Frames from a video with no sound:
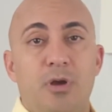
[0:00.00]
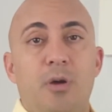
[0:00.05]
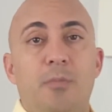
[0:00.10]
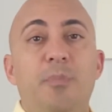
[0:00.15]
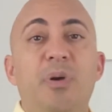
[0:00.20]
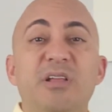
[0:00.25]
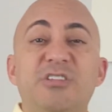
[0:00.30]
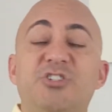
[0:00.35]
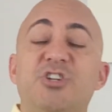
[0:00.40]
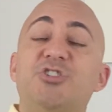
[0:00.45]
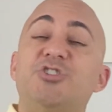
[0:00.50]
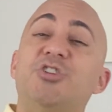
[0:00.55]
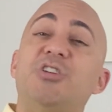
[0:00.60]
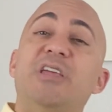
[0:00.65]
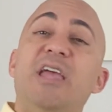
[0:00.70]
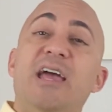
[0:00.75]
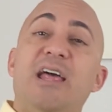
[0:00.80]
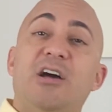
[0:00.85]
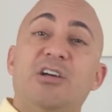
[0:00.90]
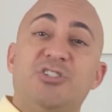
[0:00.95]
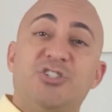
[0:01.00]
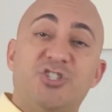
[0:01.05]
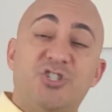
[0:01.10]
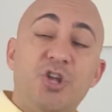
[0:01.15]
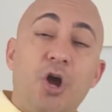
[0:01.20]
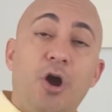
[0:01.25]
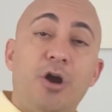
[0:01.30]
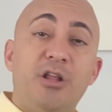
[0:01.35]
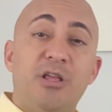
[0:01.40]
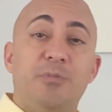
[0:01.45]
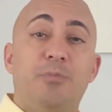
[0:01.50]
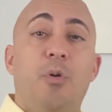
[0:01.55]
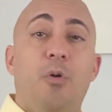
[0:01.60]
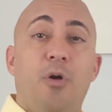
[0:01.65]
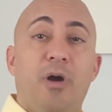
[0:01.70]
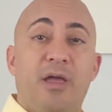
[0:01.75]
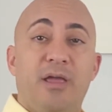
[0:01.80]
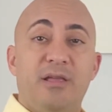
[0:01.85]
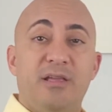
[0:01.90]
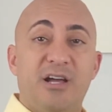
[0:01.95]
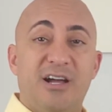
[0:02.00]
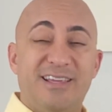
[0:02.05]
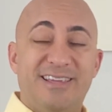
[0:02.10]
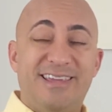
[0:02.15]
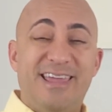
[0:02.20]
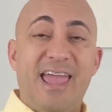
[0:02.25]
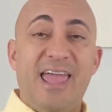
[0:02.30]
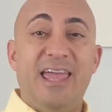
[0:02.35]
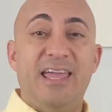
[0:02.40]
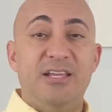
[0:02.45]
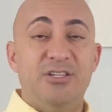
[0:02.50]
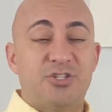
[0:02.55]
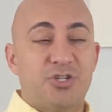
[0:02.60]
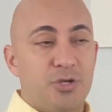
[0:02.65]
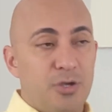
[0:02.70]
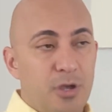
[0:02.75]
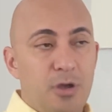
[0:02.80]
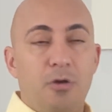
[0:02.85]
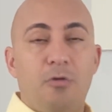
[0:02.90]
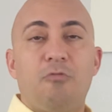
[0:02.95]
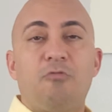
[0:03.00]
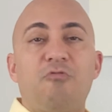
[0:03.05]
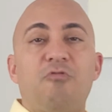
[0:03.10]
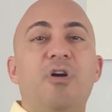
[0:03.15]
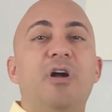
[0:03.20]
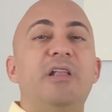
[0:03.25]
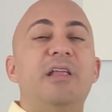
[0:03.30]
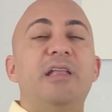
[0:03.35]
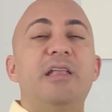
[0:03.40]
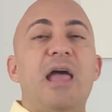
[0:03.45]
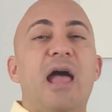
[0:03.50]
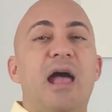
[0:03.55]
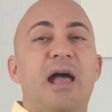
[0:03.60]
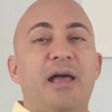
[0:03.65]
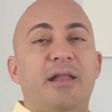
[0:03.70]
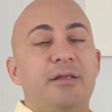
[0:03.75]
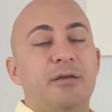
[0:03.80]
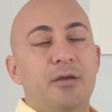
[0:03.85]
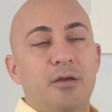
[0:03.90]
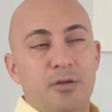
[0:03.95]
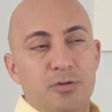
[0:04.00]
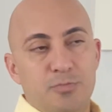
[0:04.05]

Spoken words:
but just to get a starting point, a gauge, run an ad,